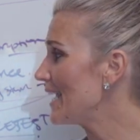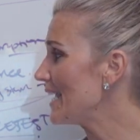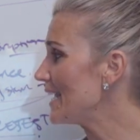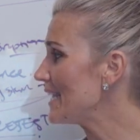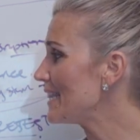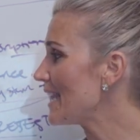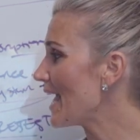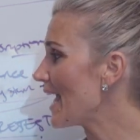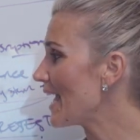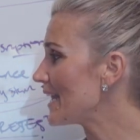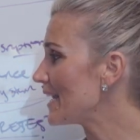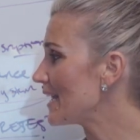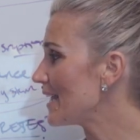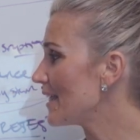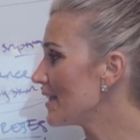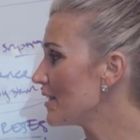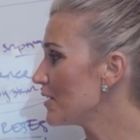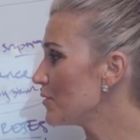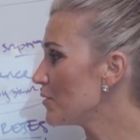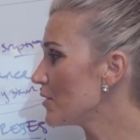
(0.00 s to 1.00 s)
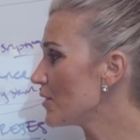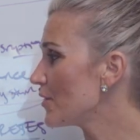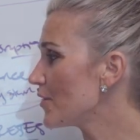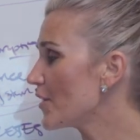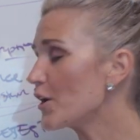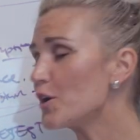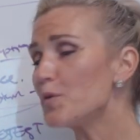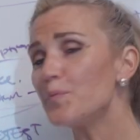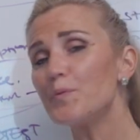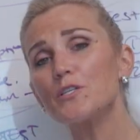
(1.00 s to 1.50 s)
in that
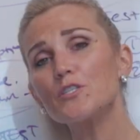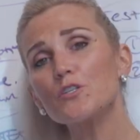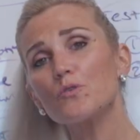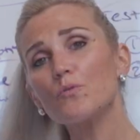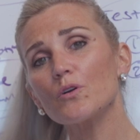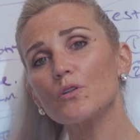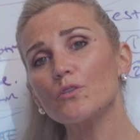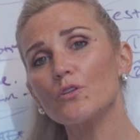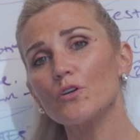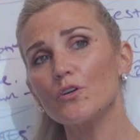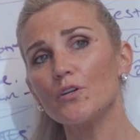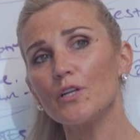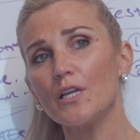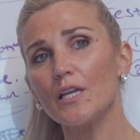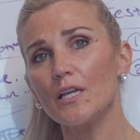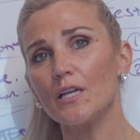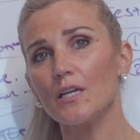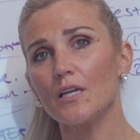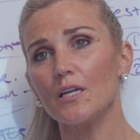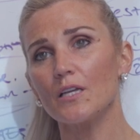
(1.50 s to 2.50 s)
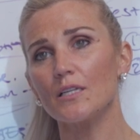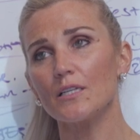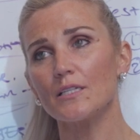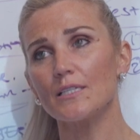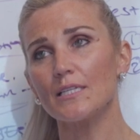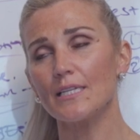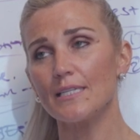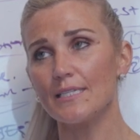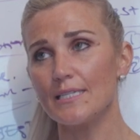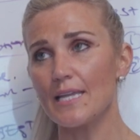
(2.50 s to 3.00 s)
therapists who are learning
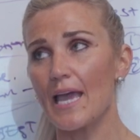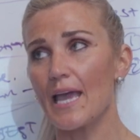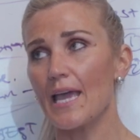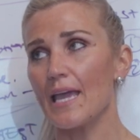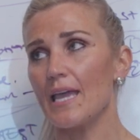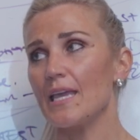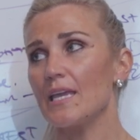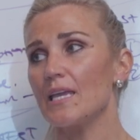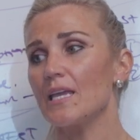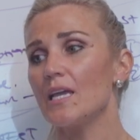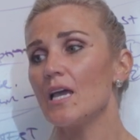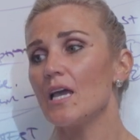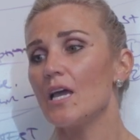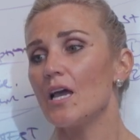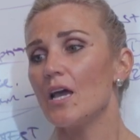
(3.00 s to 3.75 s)
today